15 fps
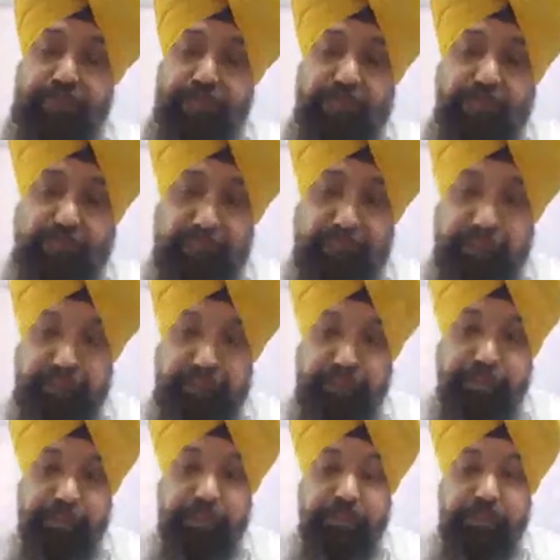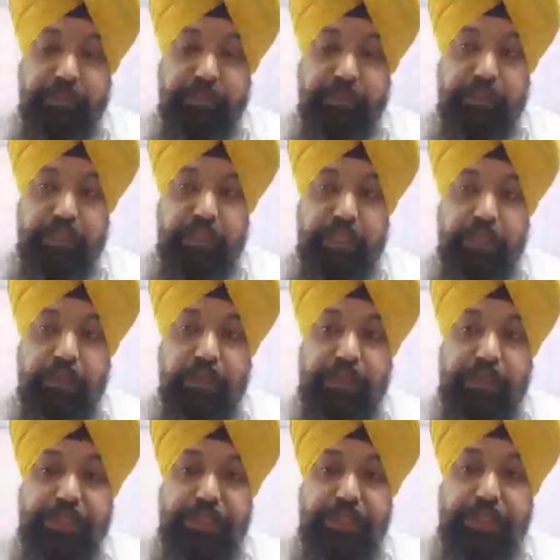lecture, we
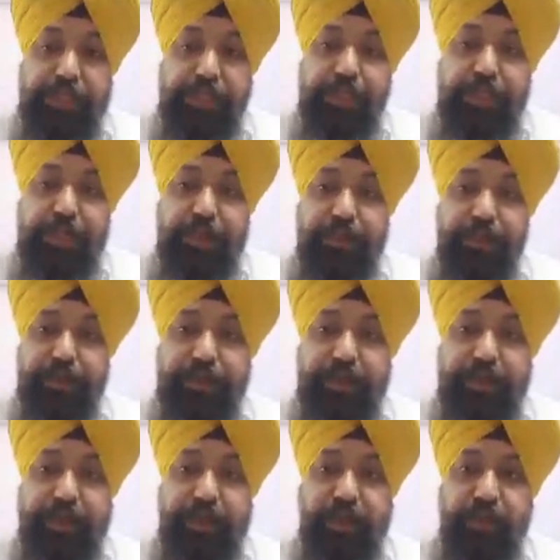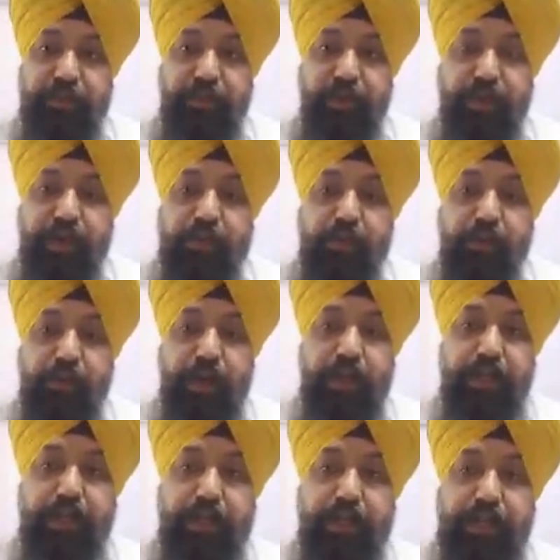discussed our block
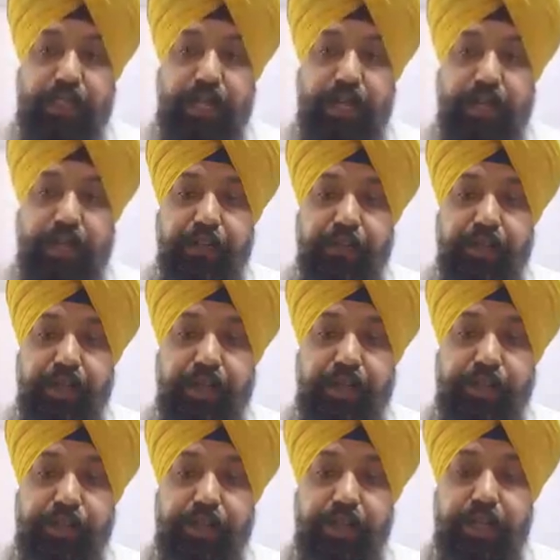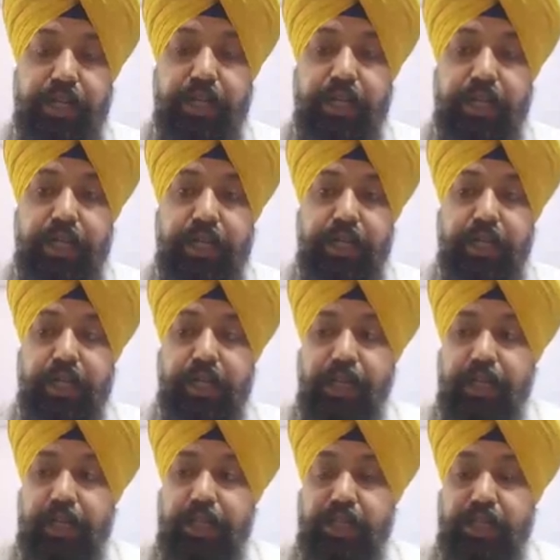1, understanding communication.
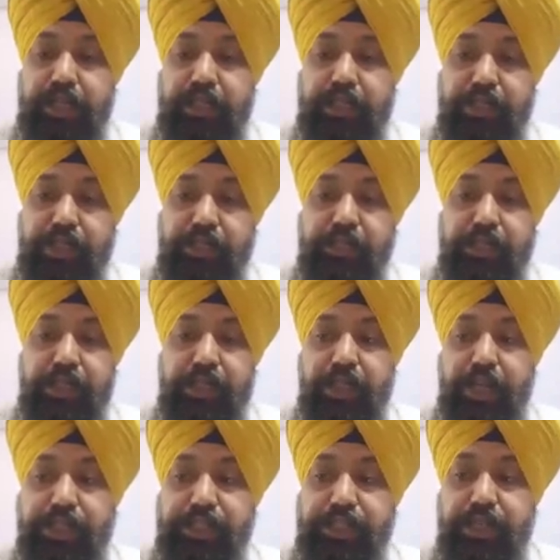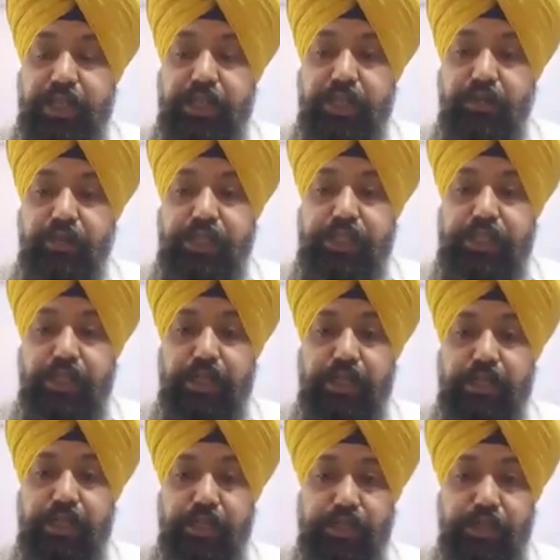In yesterday's lecture, there was a
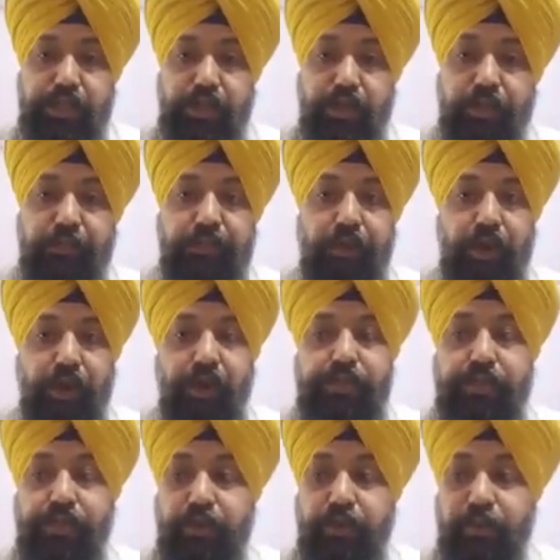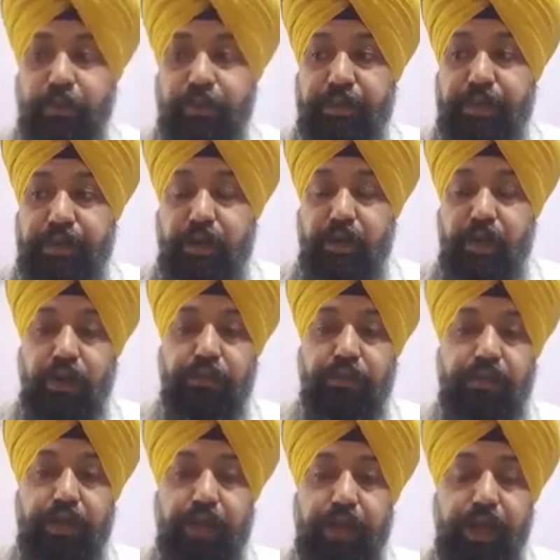discussion of block 2
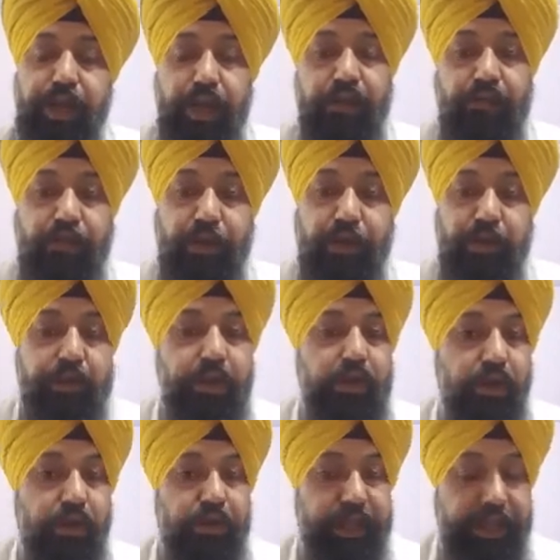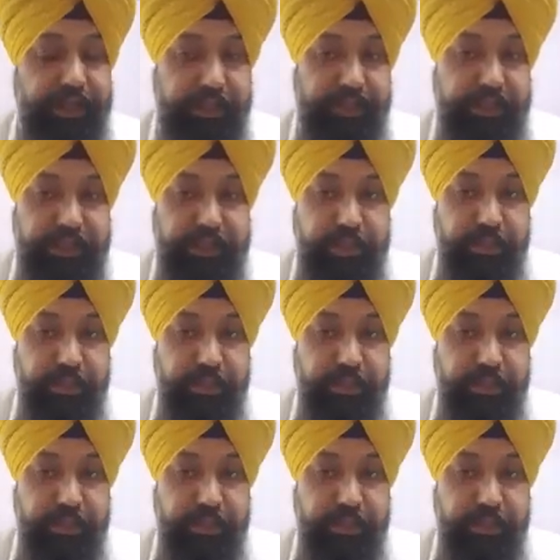of the informal contexts.